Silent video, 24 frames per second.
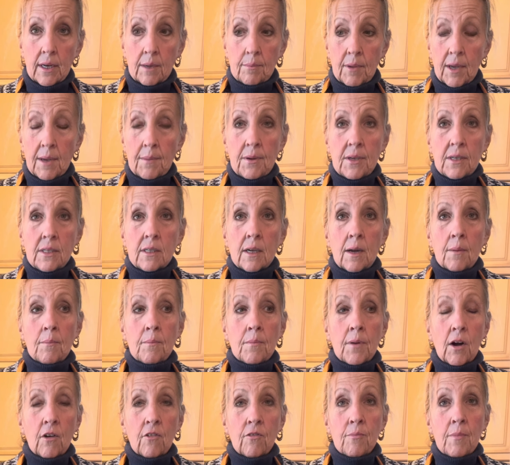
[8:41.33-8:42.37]
Maybe some
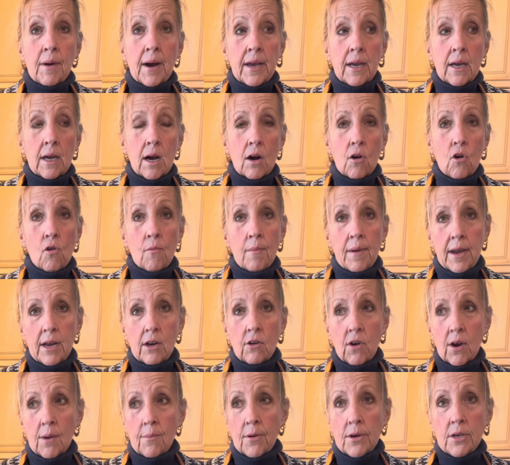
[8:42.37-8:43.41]
of my homemade
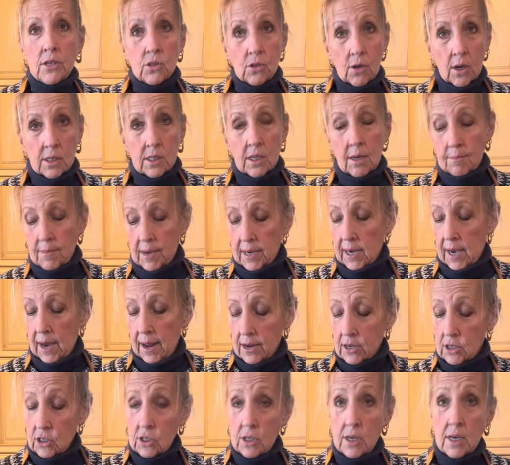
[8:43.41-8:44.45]
cranberry sauce on my
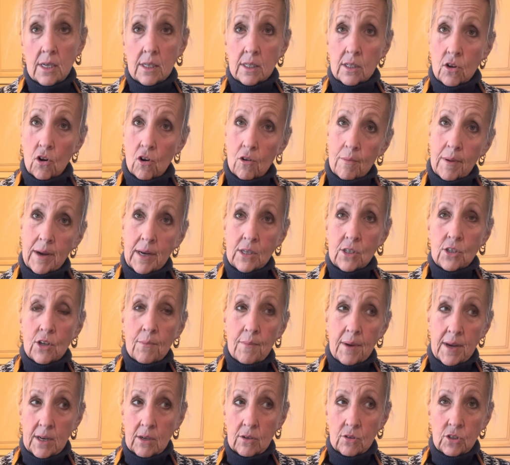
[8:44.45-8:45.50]
cottage cheese and homemade
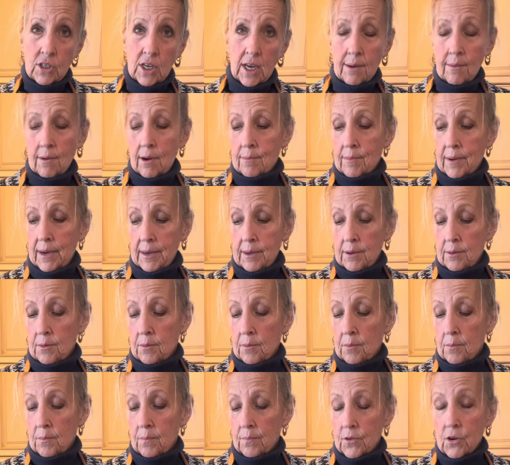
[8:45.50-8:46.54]
tomato jam on my
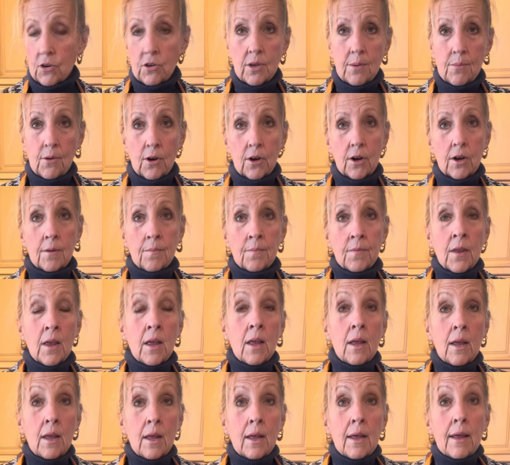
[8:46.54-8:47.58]
turkey burger.
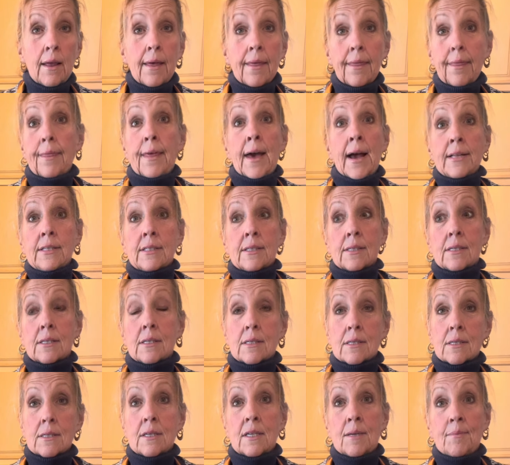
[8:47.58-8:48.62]

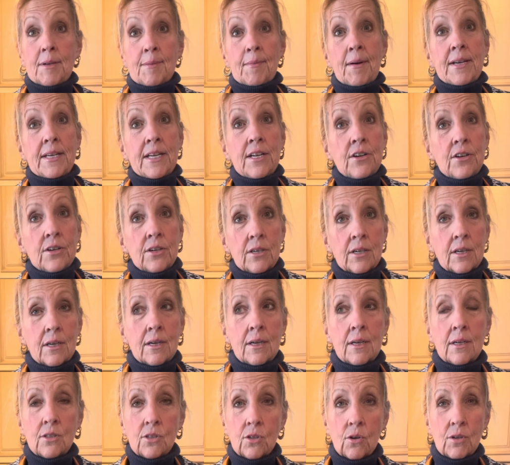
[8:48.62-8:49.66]
That's going to be my dinner.
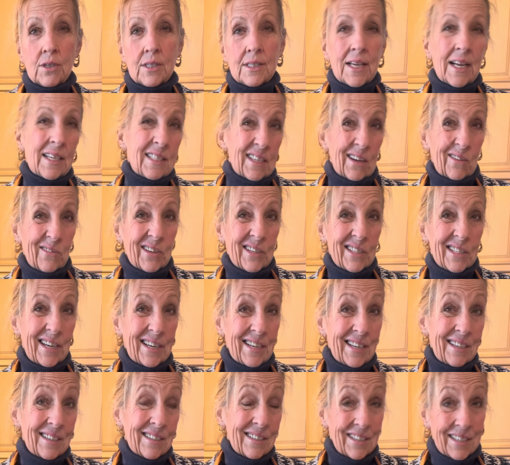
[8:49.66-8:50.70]
So does that sound
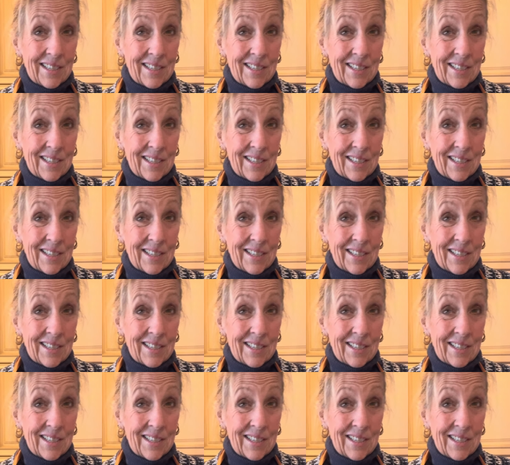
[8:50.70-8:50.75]
exciting?